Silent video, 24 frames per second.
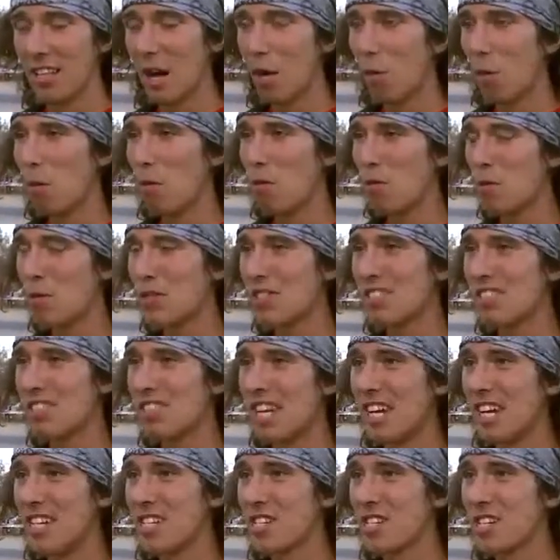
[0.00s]
That woman was in
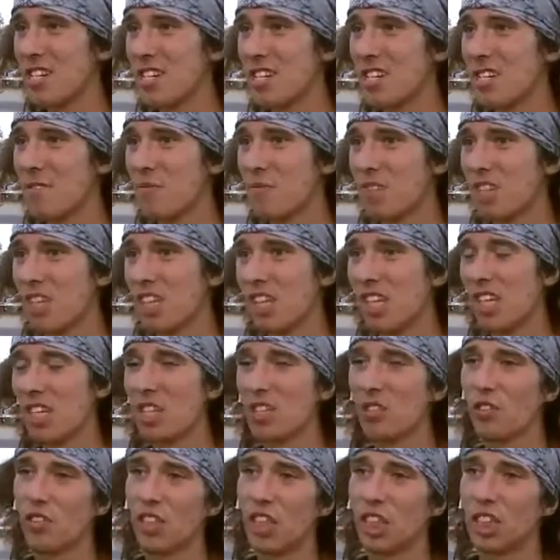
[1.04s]
danger. He
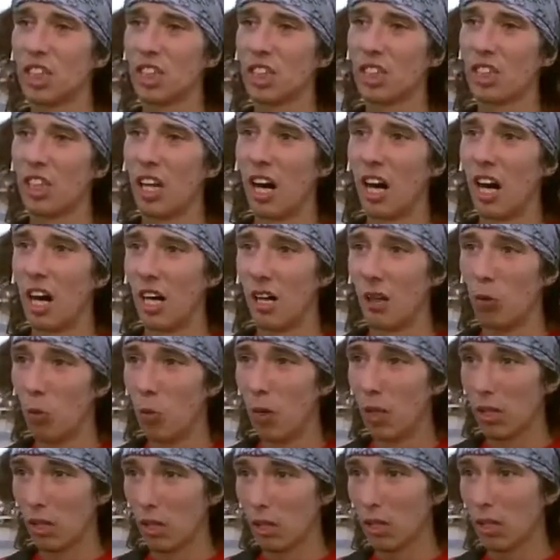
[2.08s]
just finished
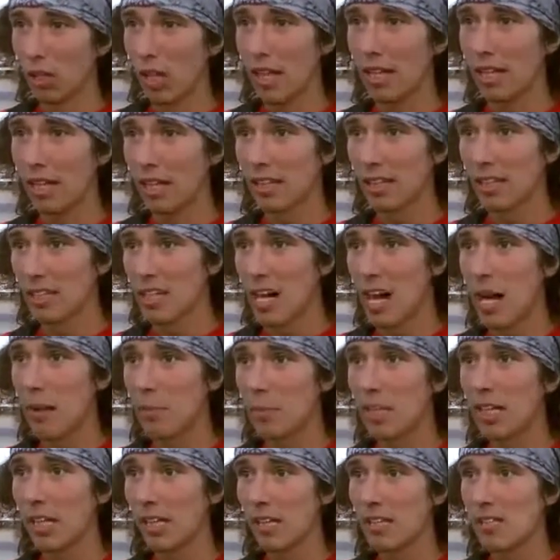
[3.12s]
what looked like at the
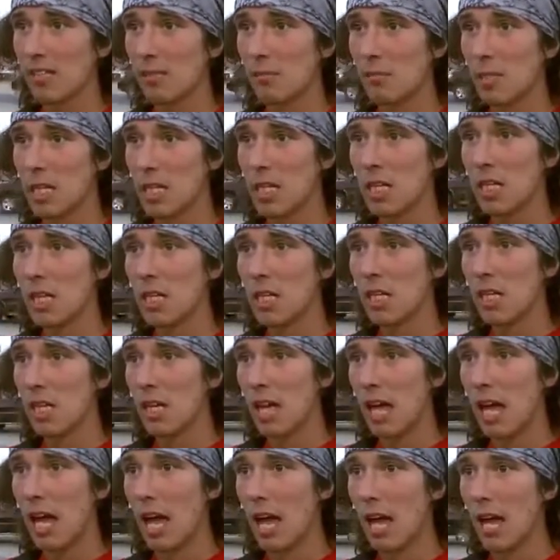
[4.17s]
time killing somebody,
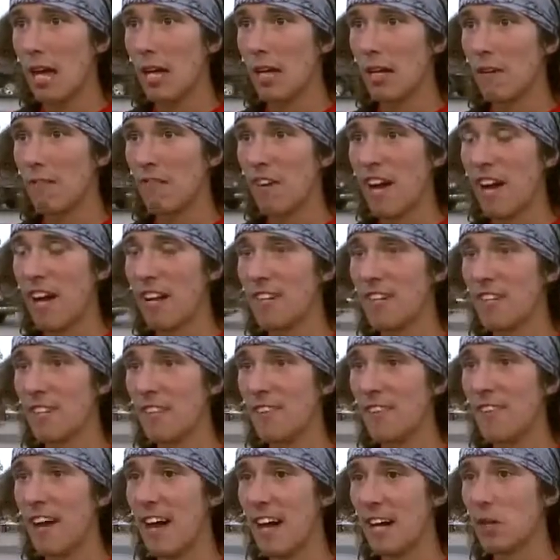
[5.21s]
and if I hadn't have
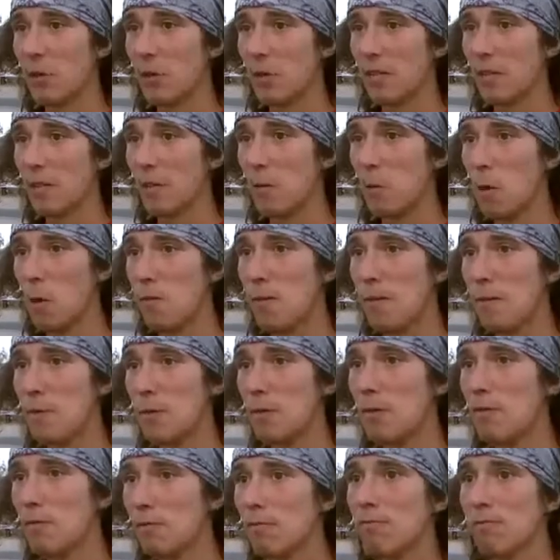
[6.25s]
done that, he would have killed more
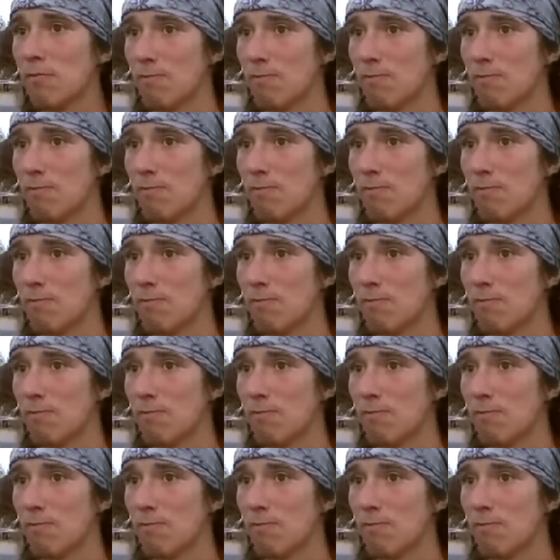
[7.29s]
people.